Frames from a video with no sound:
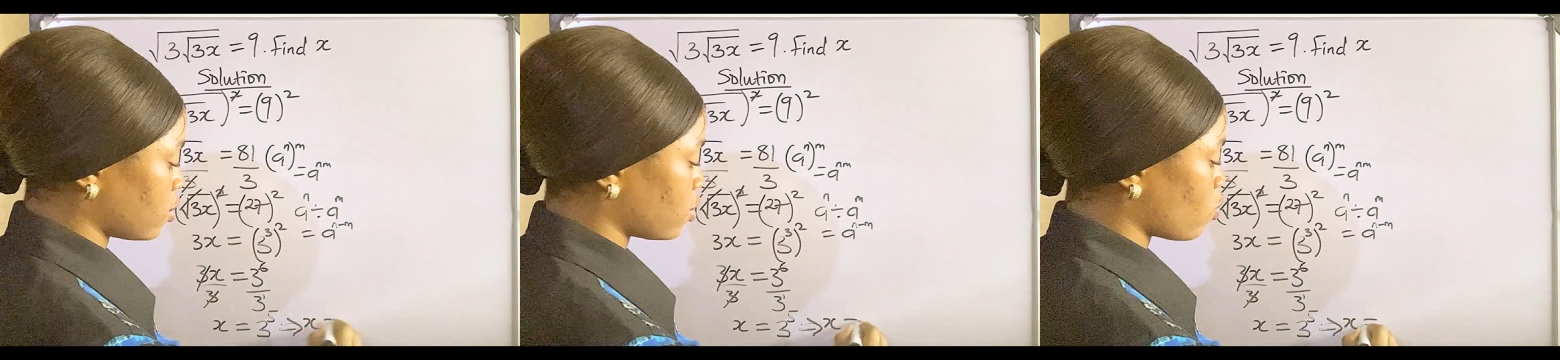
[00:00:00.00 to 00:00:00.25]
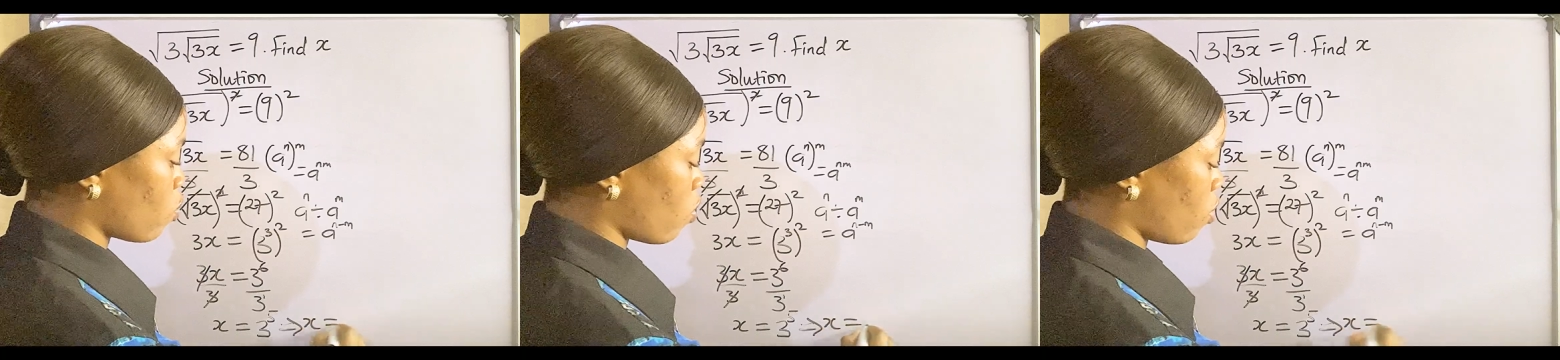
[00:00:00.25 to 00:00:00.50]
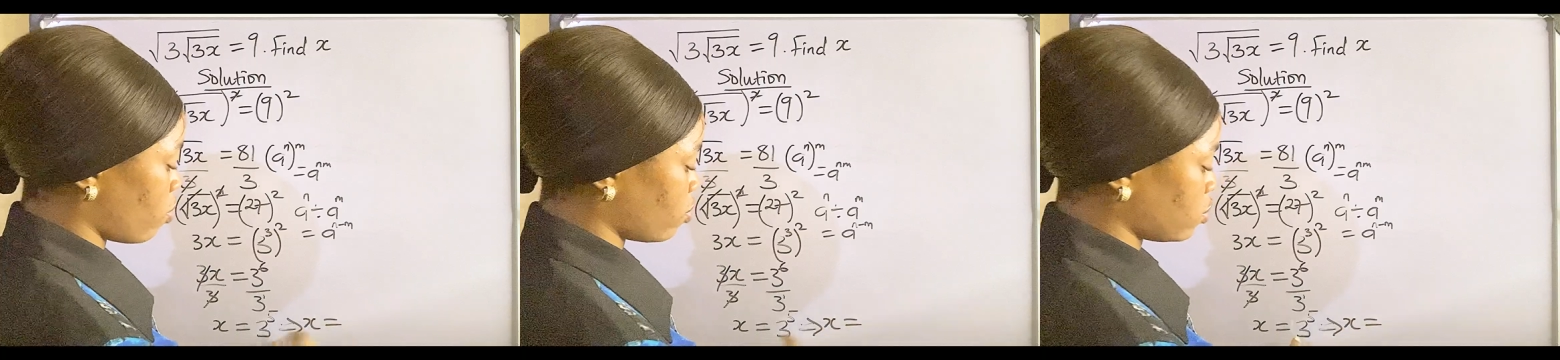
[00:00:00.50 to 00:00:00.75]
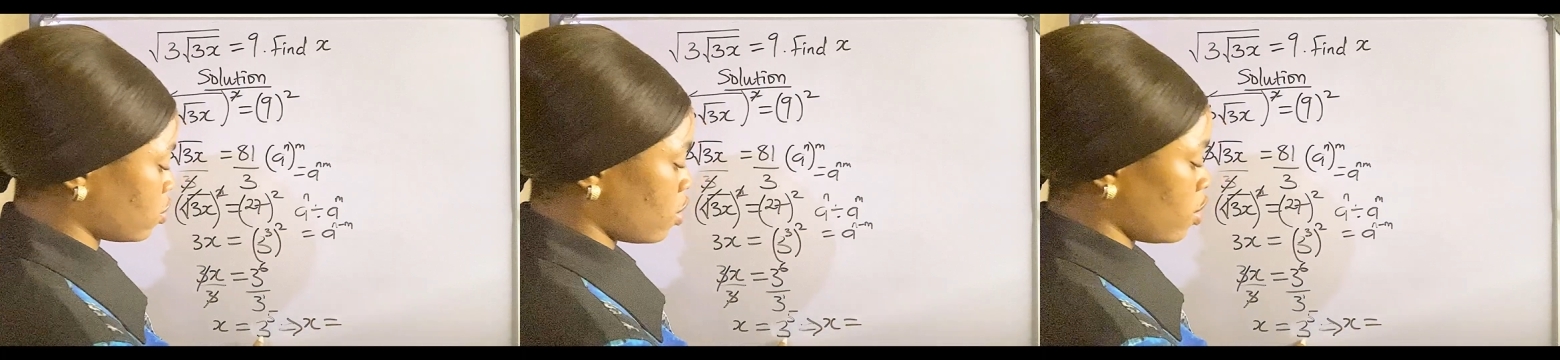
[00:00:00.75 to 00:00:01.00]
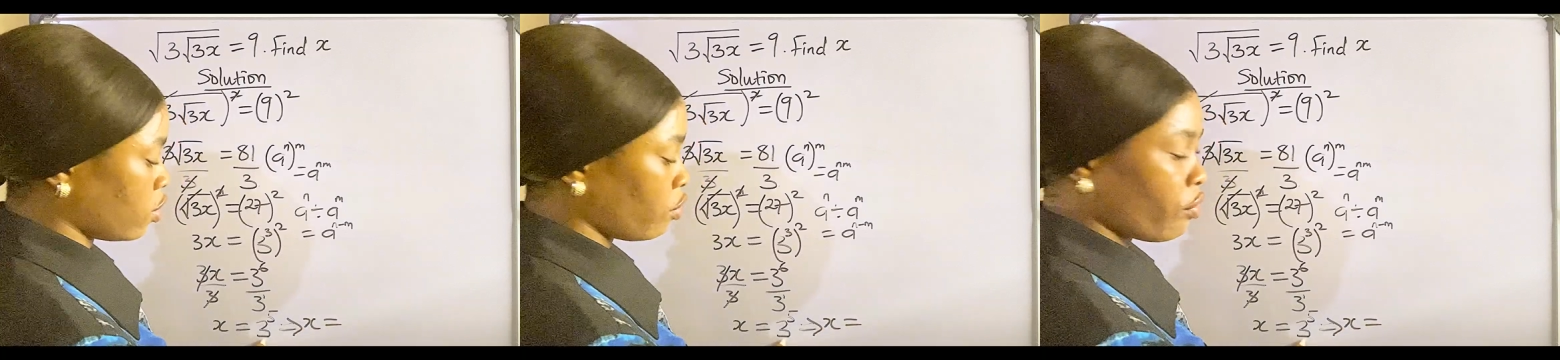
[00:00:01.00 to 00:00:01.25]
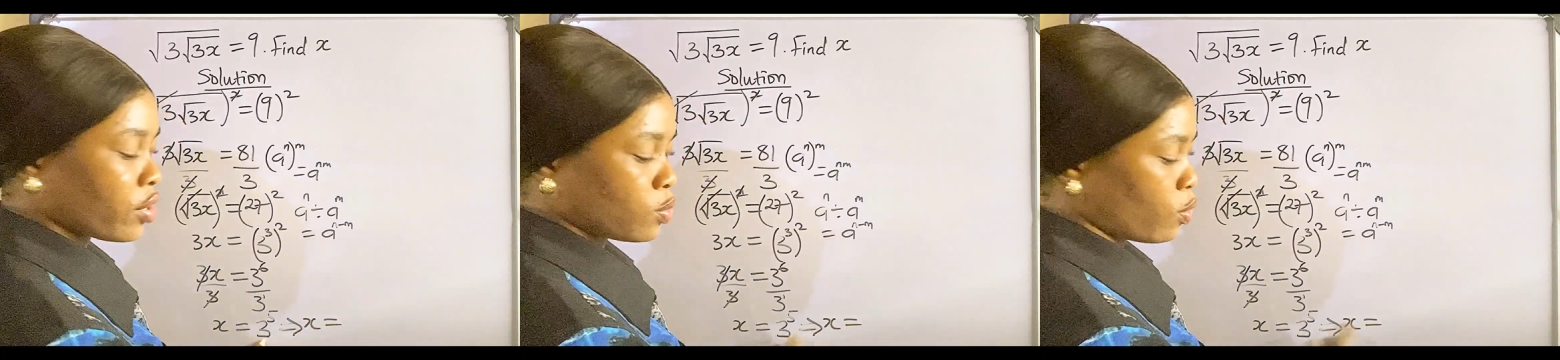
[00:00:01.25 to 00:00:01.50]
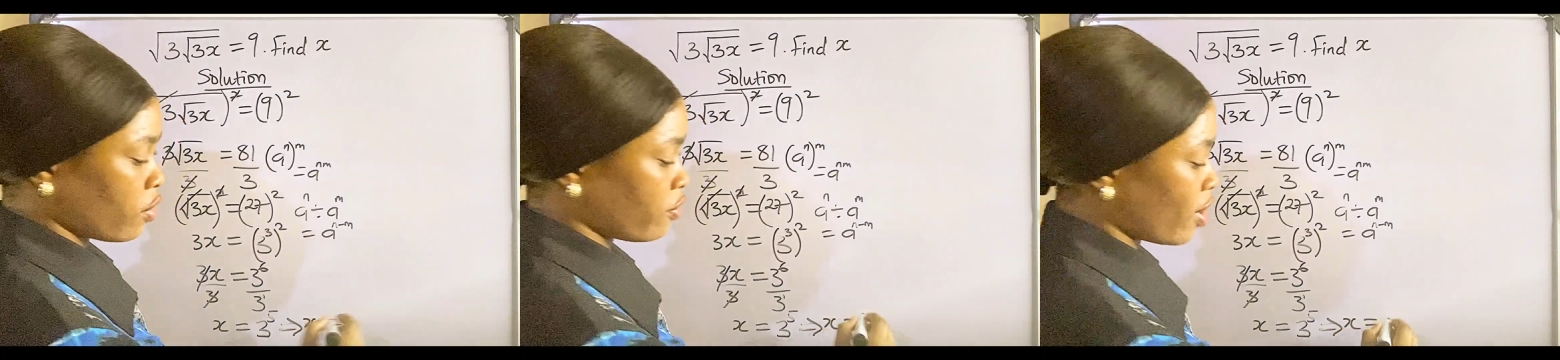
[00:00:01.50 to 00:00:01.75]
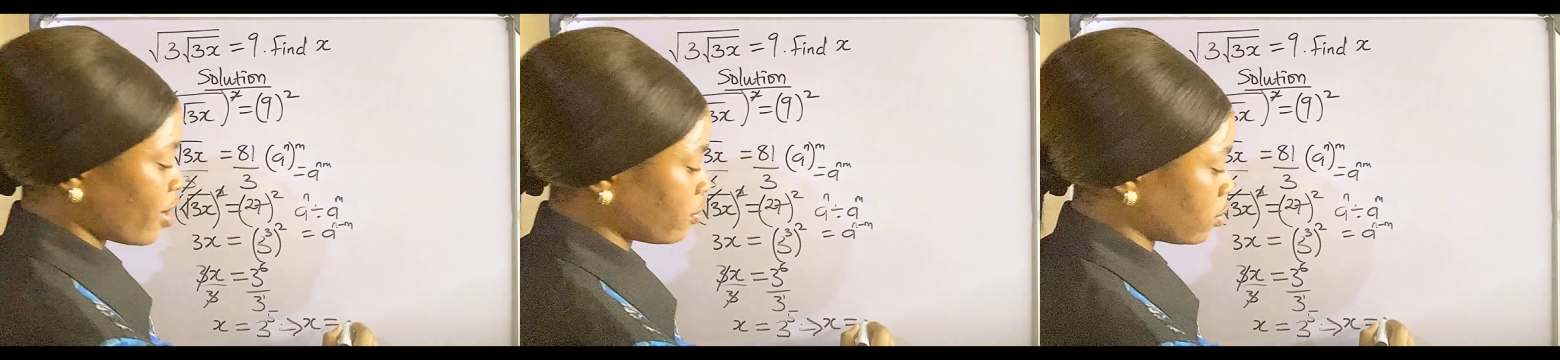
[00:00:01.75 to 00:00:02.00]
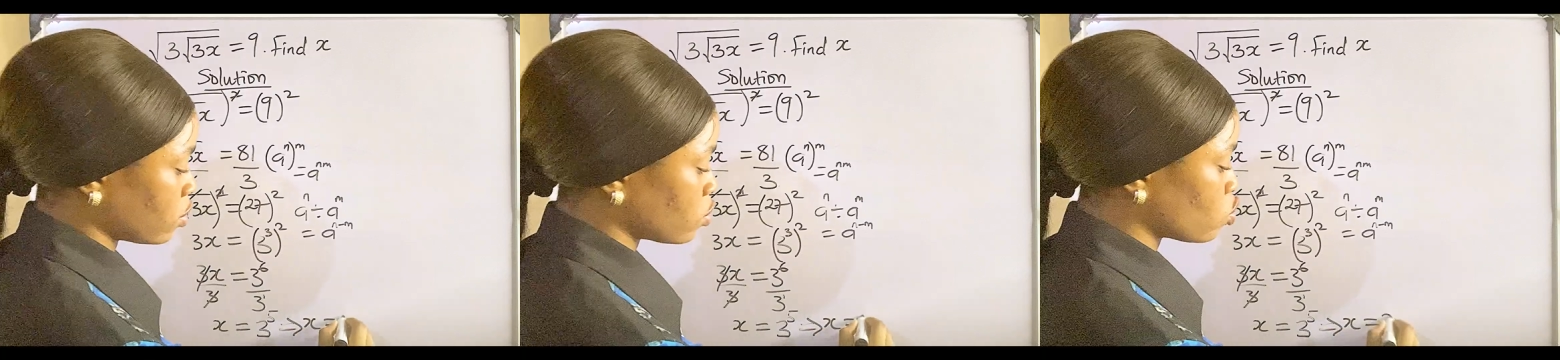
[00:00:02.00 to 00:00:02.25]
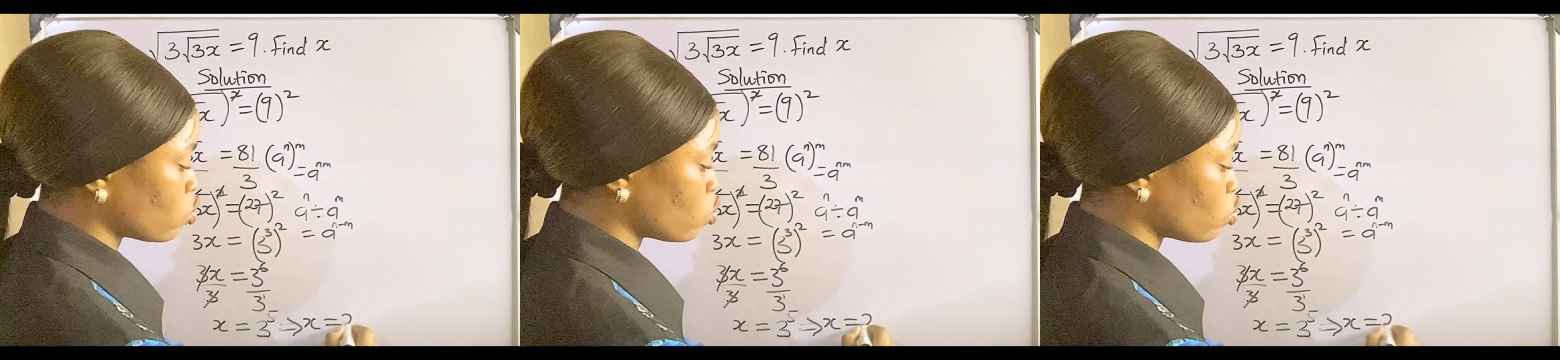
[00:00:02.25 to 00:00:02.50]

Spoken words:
equals 3 raised to the power of 5 is